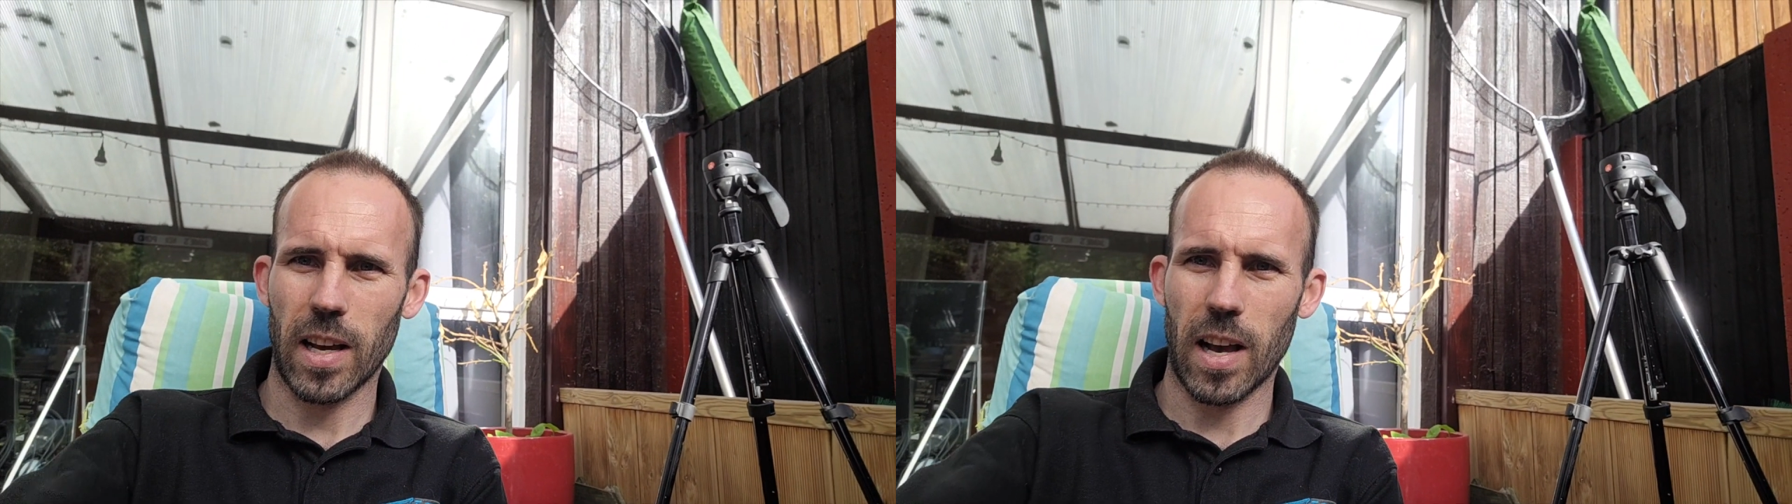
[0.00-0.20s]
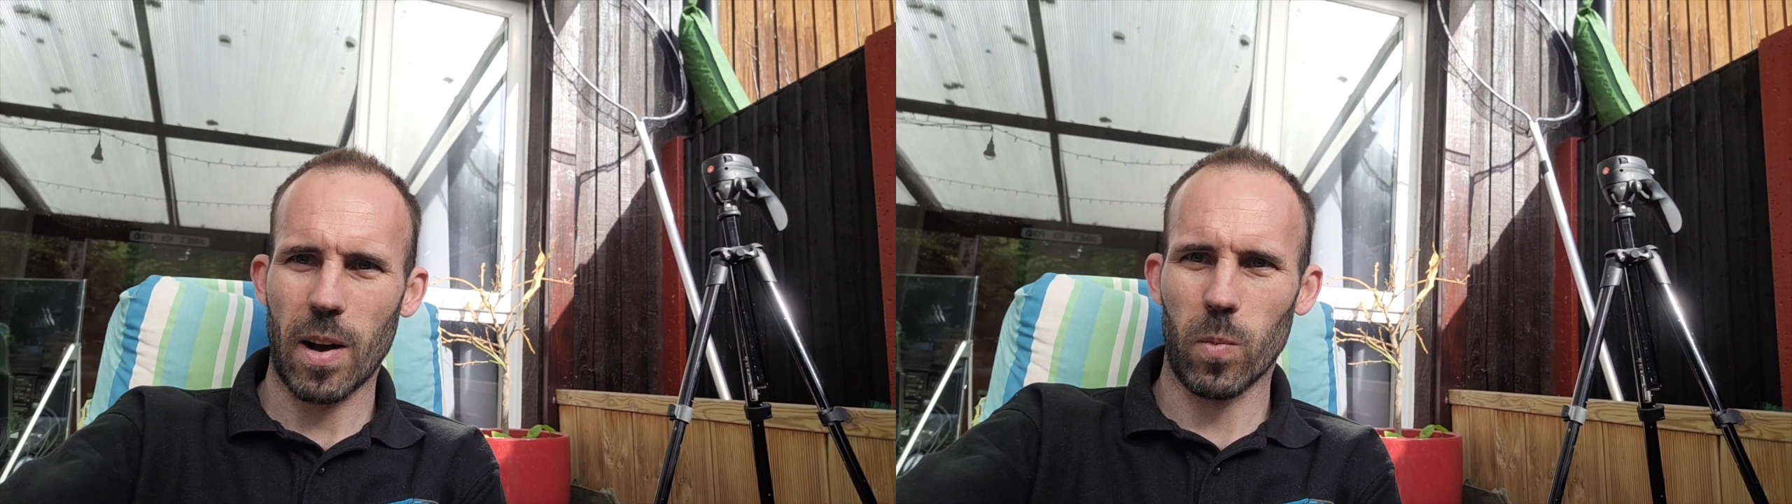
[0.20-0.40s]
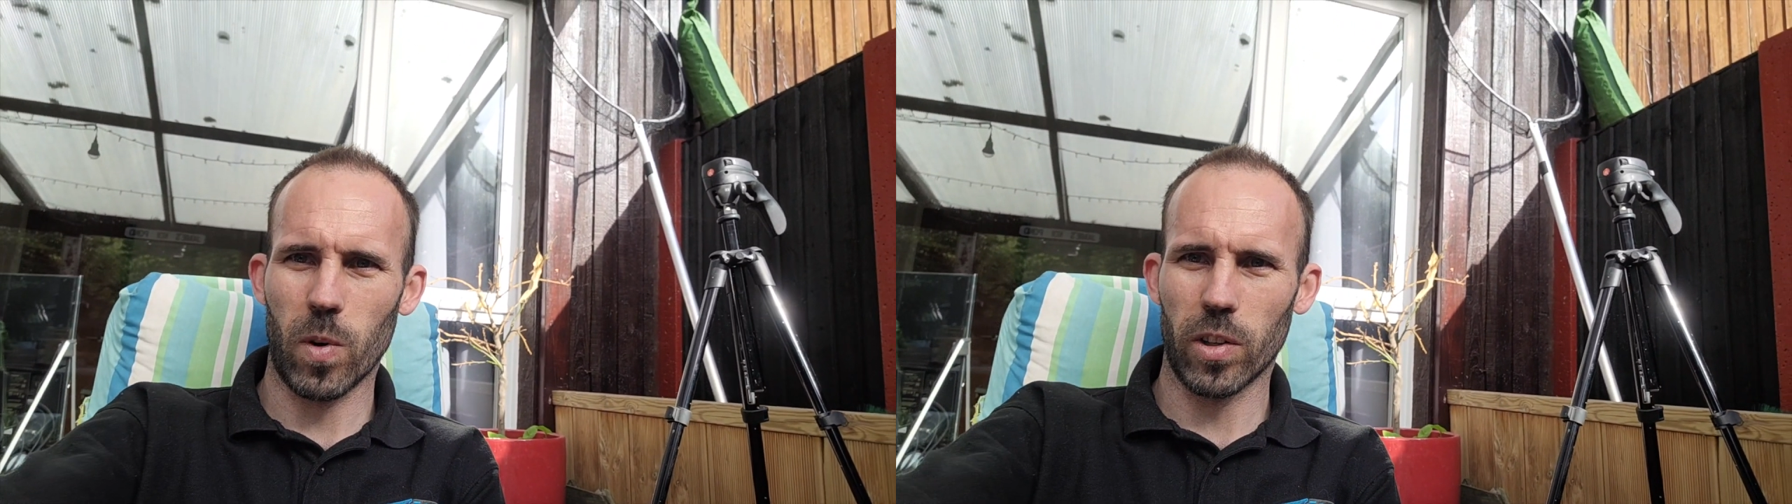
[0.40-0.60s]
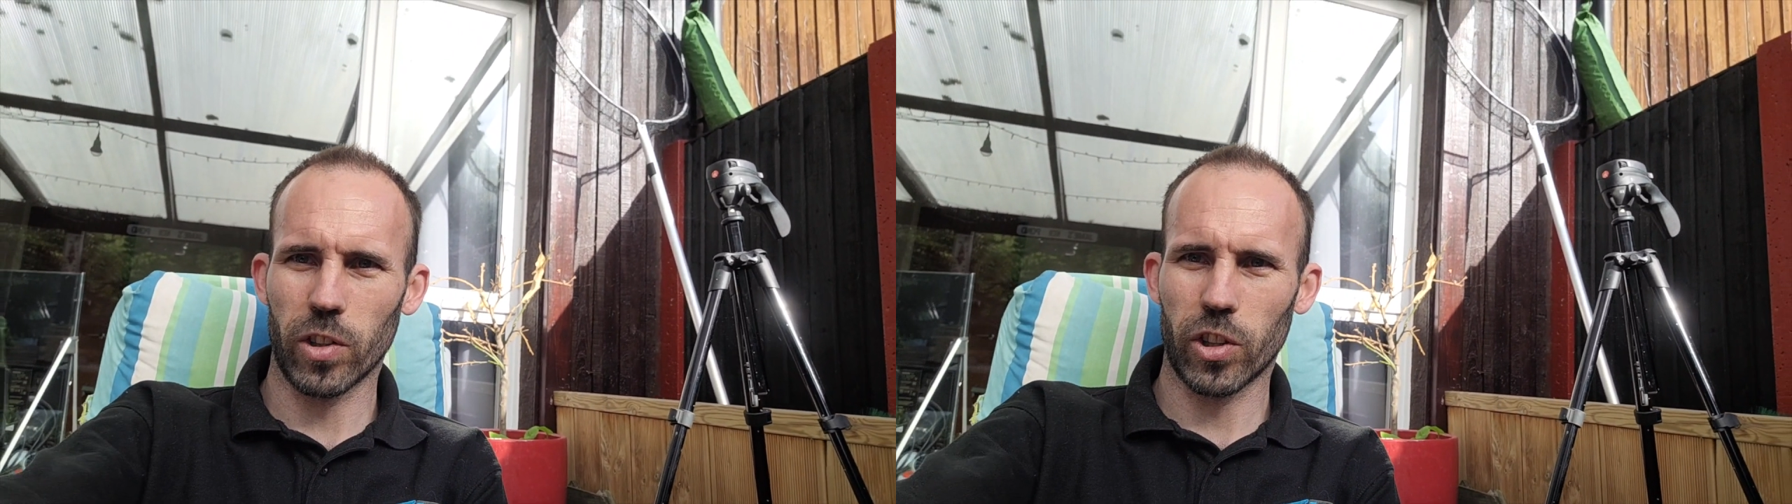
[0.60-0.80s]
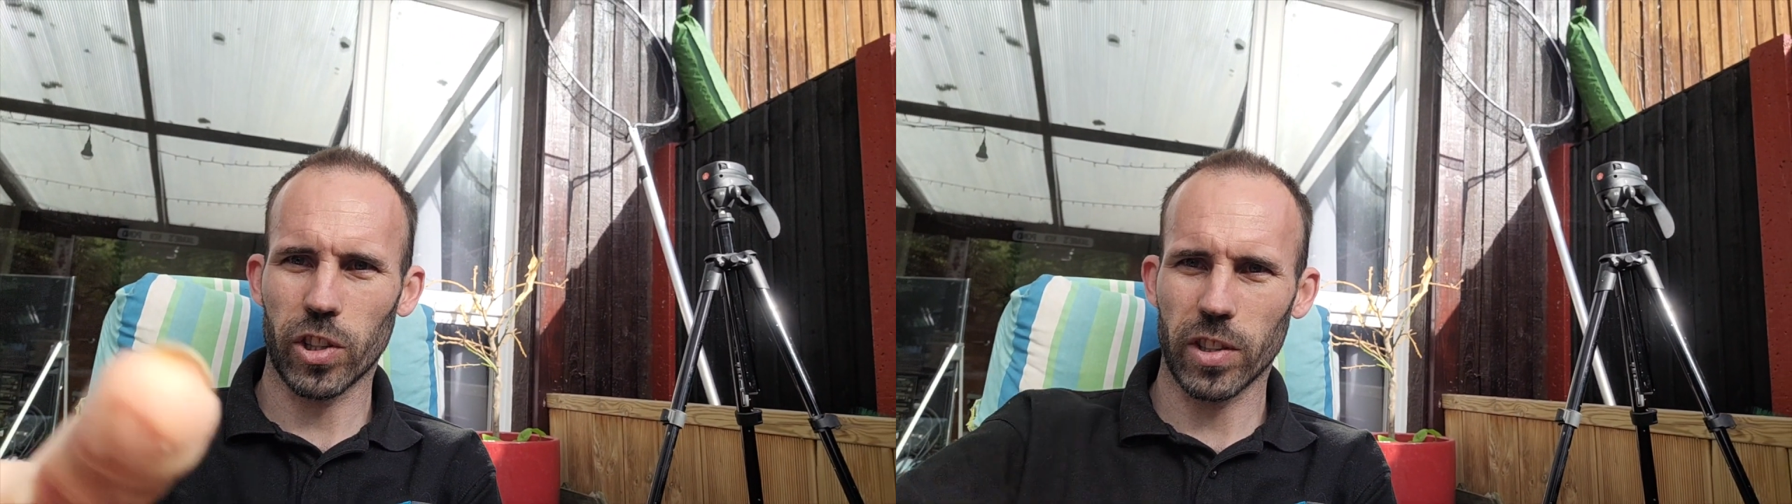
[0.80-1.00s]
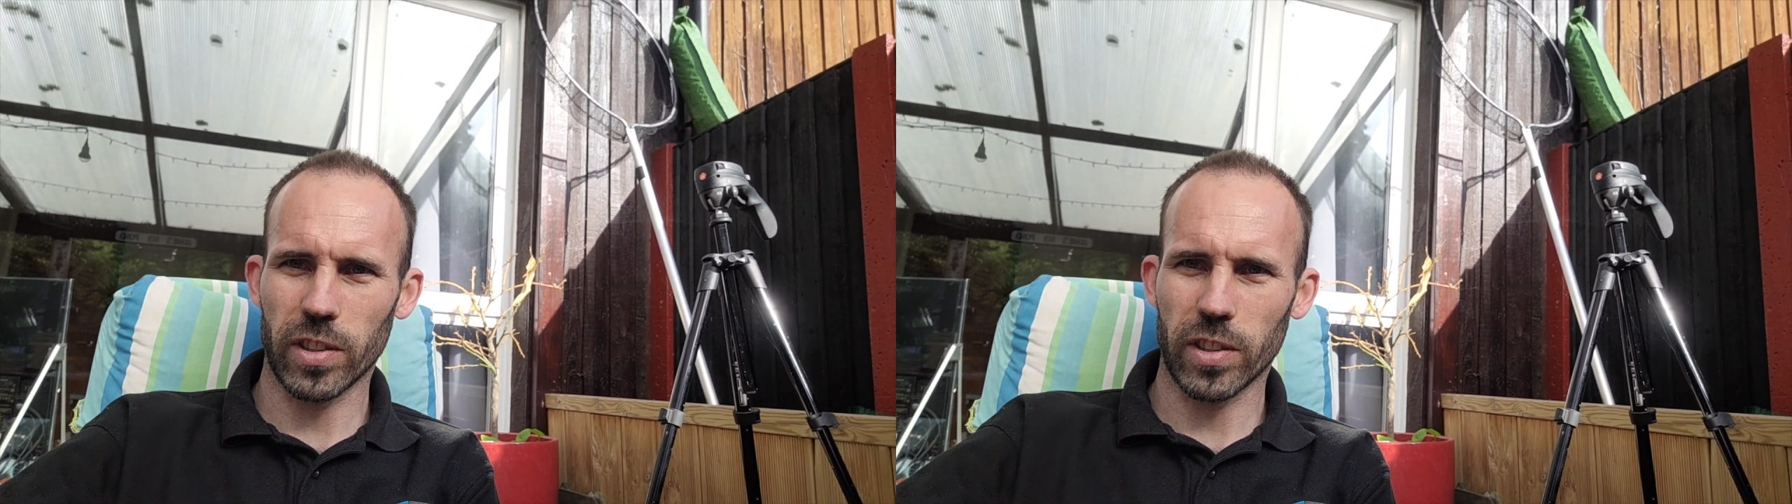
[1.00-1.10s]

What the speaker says: and watch.